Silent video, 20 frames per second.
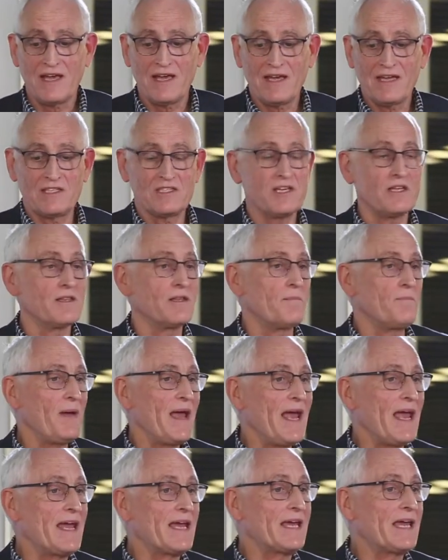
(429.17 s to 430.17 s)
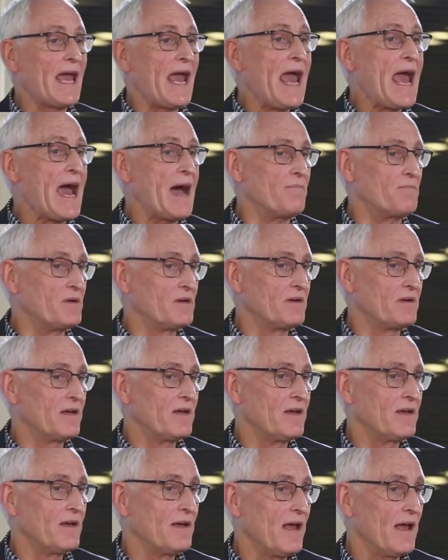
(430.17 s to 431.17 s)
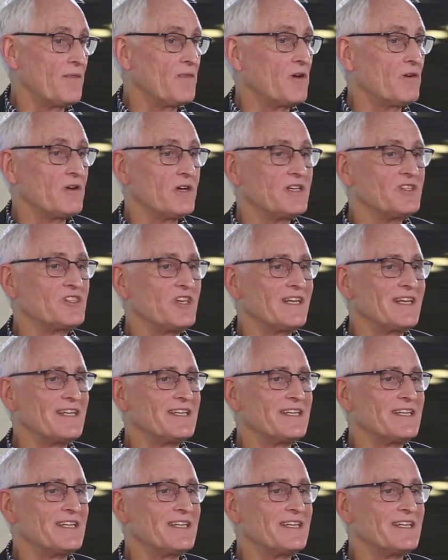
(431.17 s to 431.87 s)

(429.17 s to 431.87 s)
it's in the pay gap and there is an,